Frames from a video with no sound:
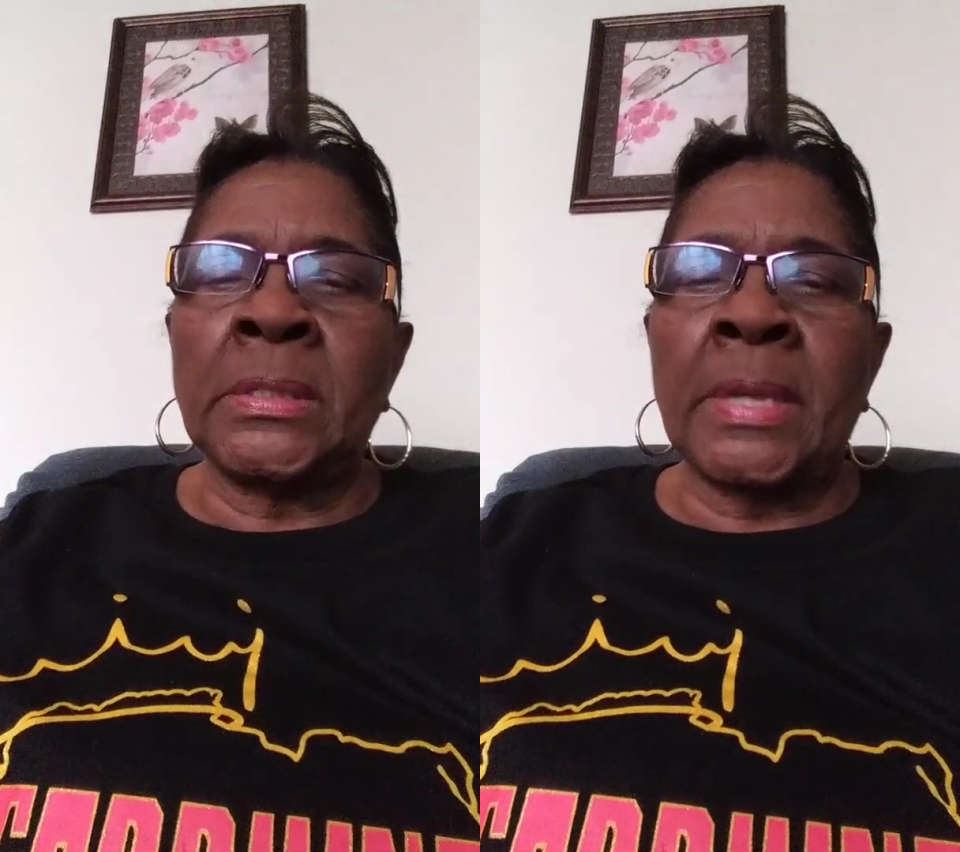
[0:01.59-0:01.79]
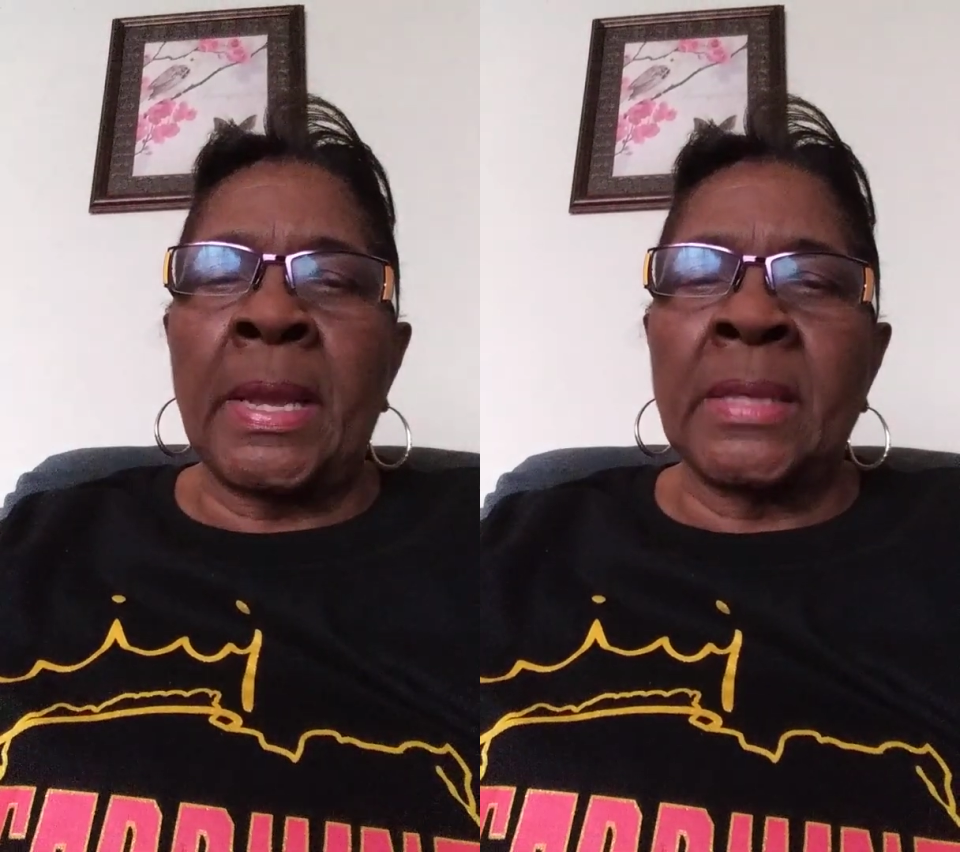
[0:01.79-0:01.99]

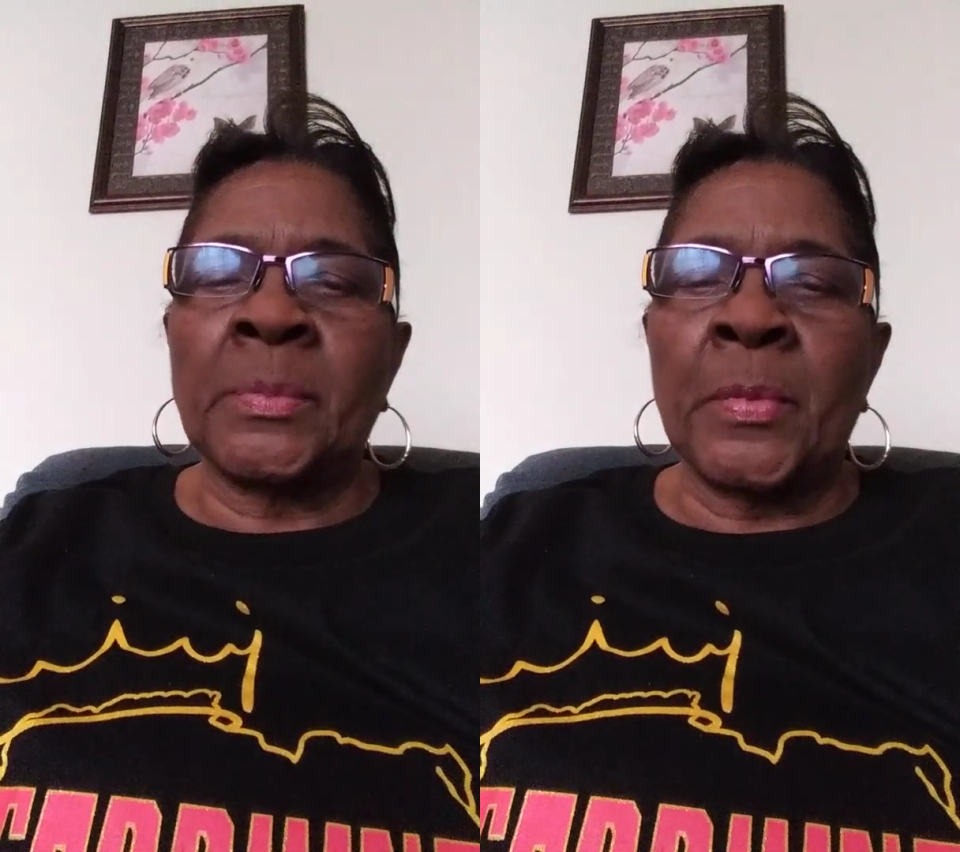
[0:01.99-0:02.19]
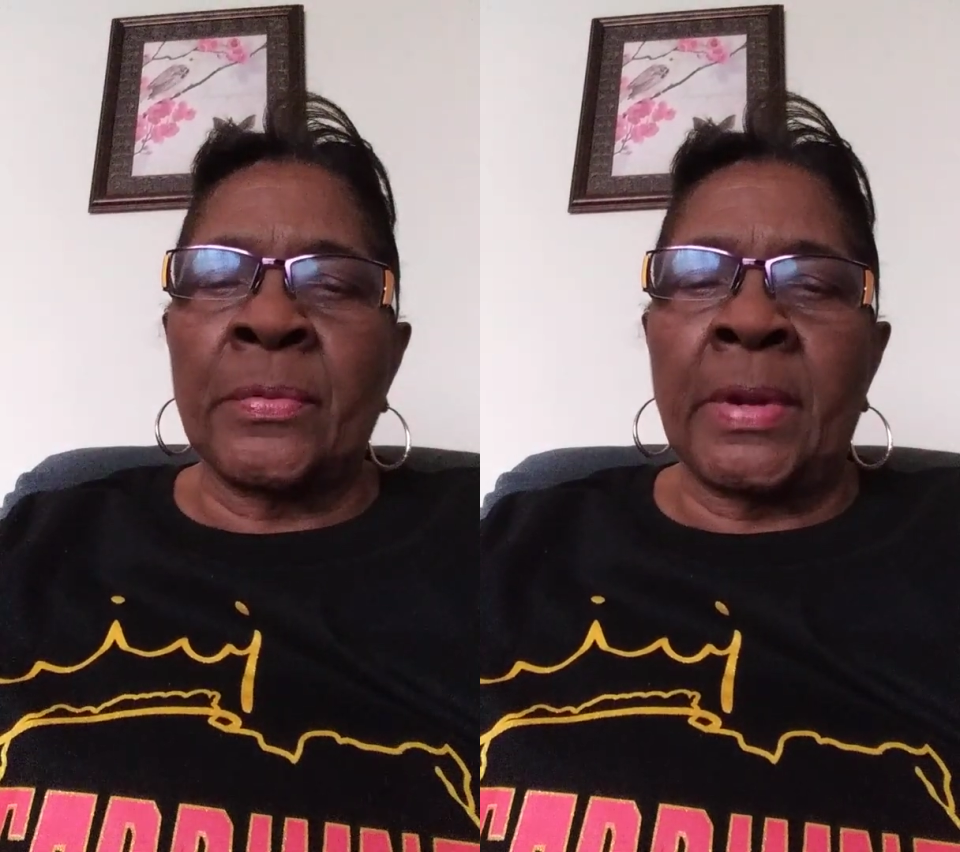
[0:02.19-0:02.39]
is
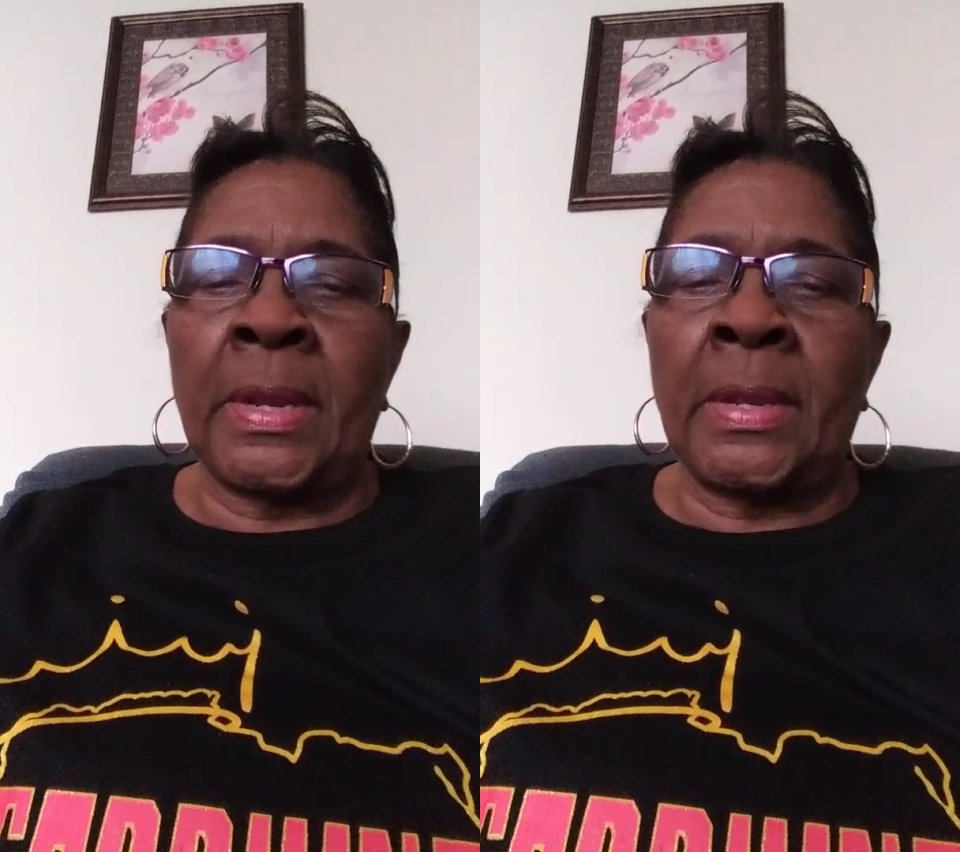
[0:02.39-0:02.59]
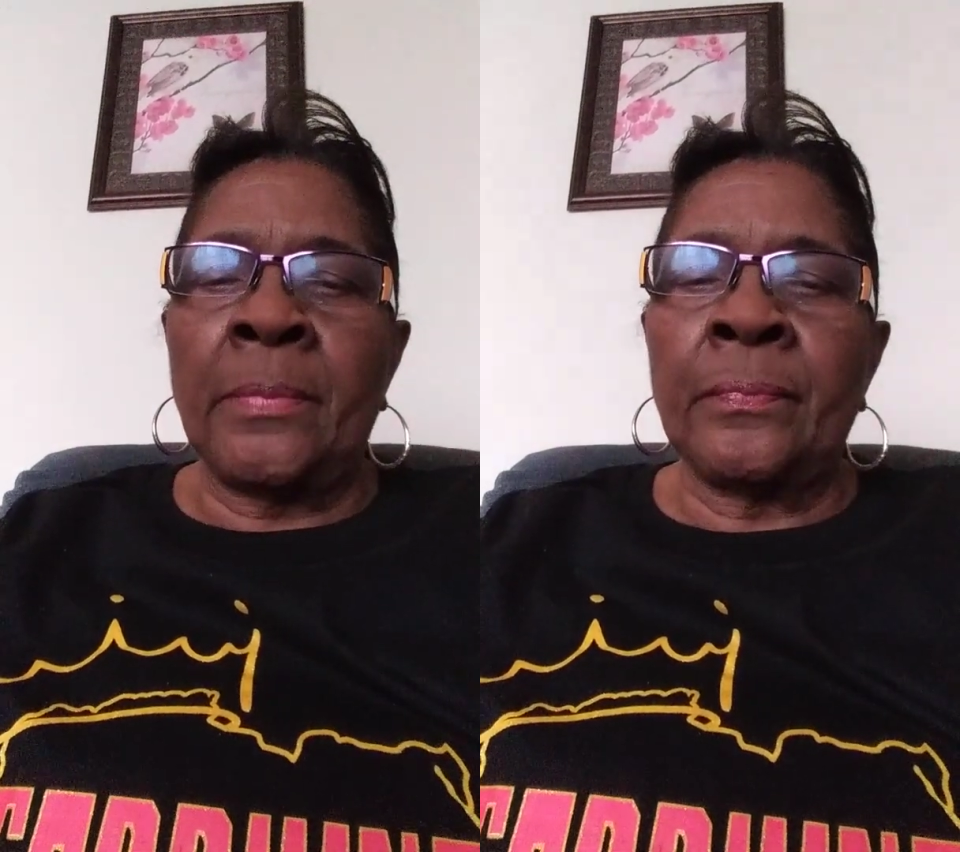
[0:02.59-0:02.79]
Ask
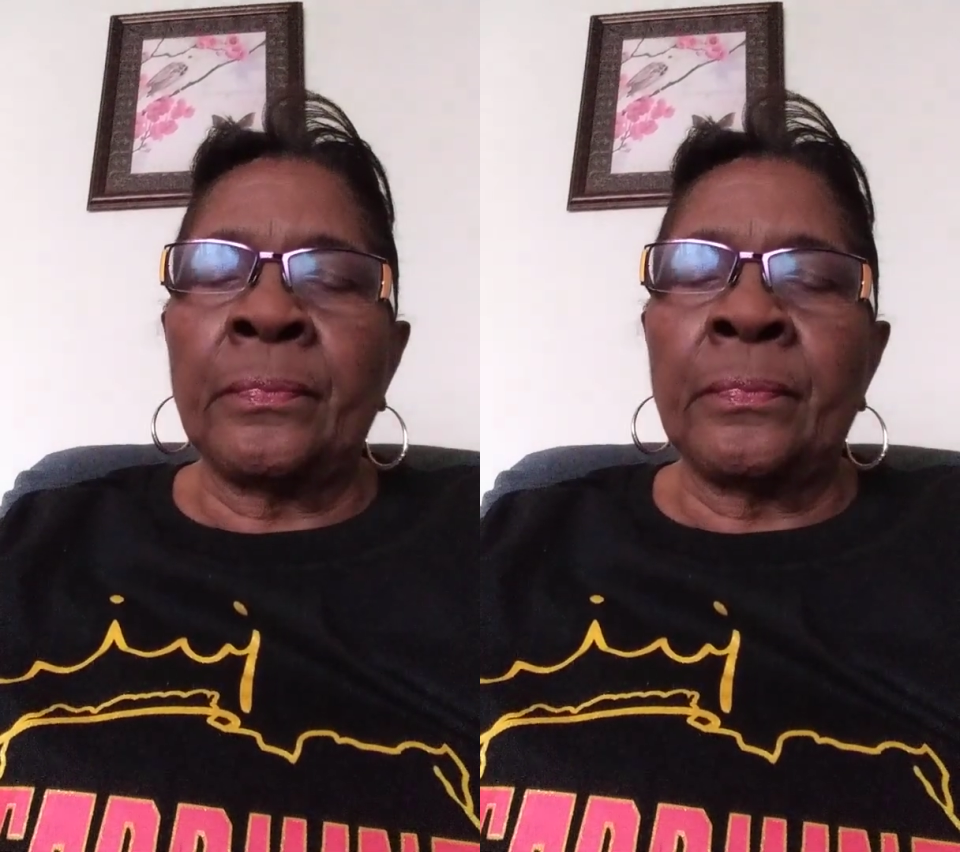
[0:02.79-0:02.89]
Marie,